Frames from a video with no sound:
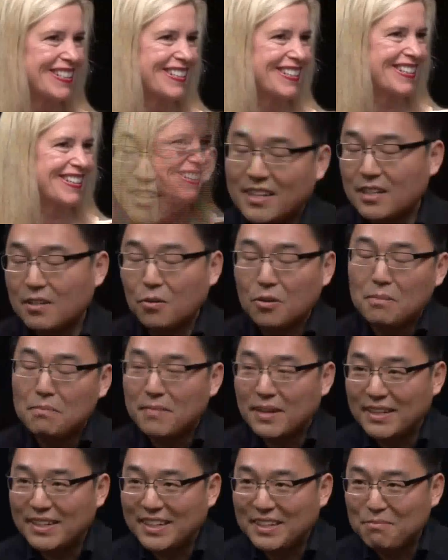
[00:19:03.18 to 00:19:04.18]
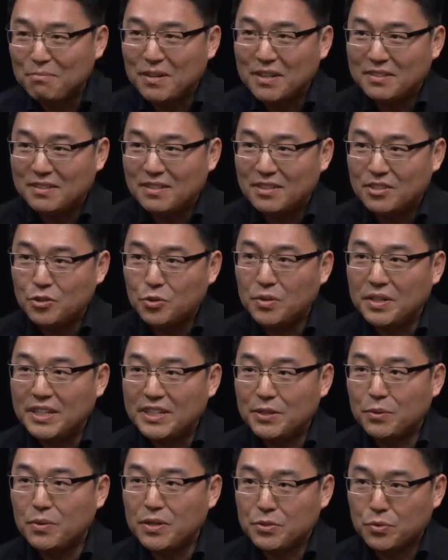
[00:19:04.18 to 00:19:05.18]
Yeah, not only money, but the
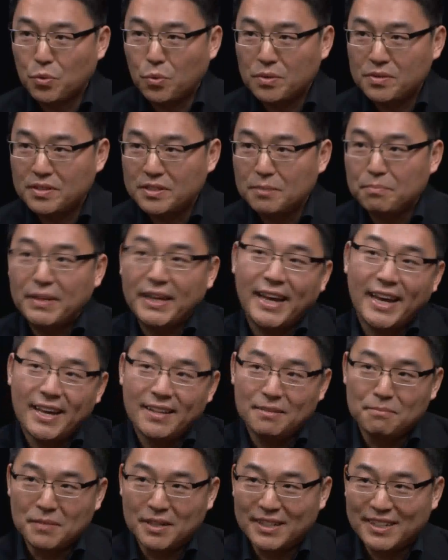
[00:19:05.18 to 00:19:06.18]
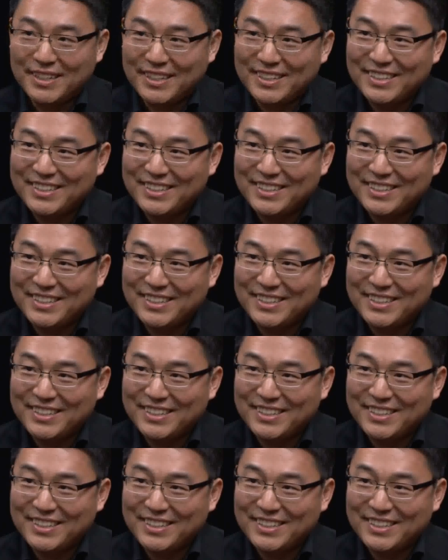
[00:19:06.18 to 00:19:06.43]
strategic resources behind the money.